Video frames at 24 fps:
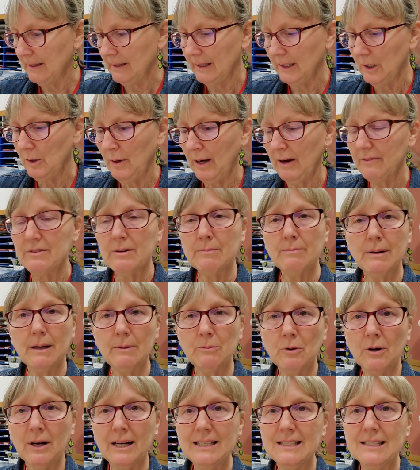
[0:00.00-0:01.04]
you have to
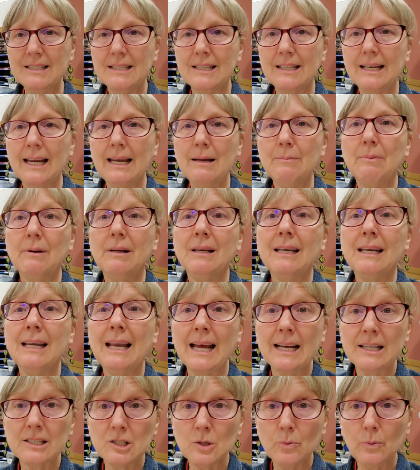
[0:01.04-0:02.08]
memorize today, but
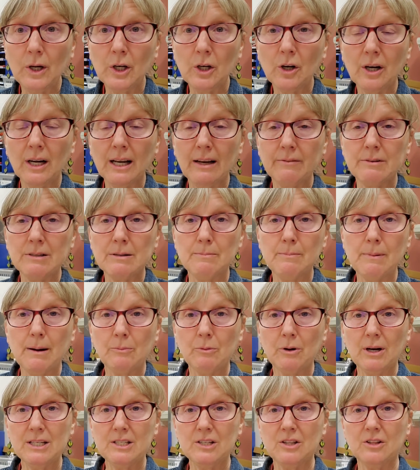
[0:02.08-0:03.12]
next week you're going to have to
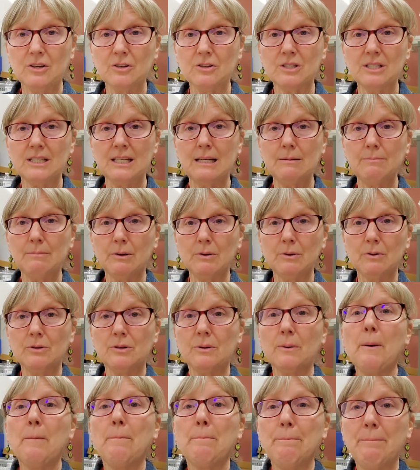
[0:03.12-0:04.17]
memorize 13 mineral